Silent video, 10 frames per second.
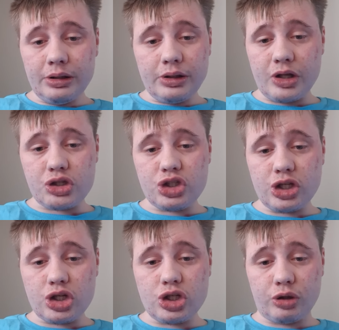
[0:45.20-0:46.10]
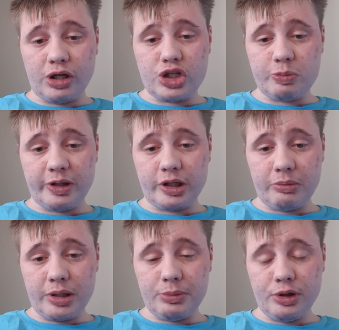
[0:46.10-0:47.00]
That's such a great
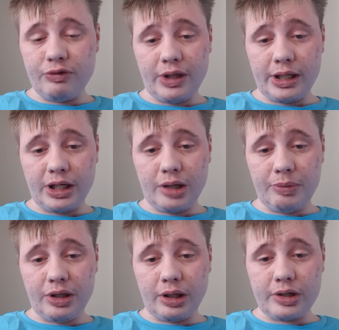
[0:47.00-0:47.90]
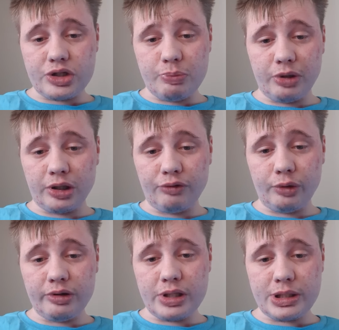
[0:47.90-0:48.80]
Spider-Man movie. I gotta be honest, Marvel
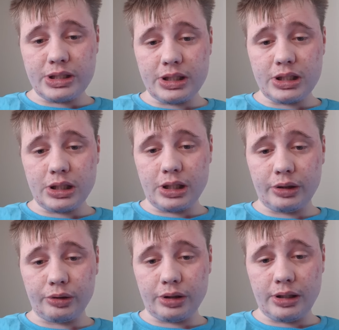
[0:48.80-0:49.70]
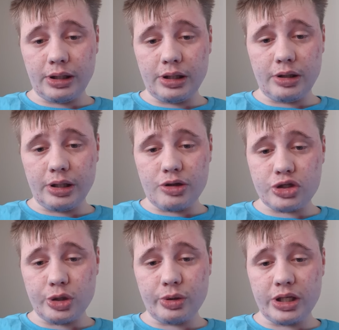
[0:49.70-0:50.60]
and Disney did a and and
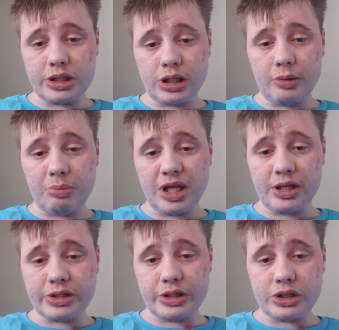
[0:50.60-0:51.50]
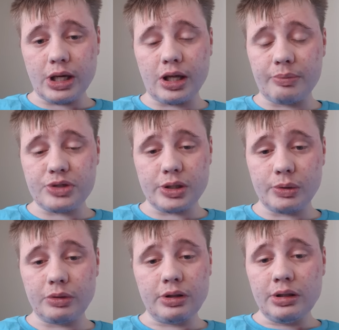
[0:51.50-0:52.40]
Sony did an amazing job.
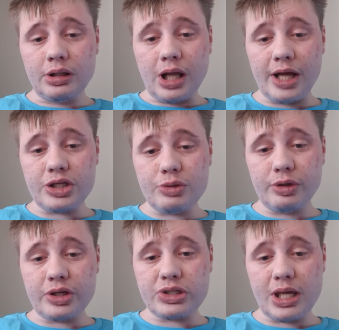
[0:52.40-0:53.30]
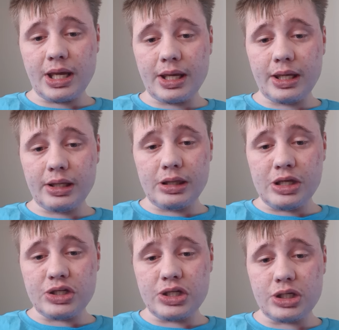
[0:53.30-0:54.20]
So I just want to say
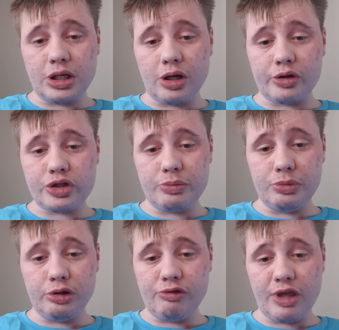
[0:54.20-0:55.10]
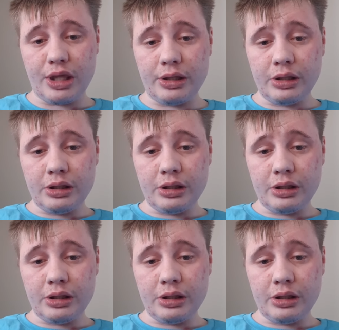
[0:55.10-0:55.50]
this is an awesome movie.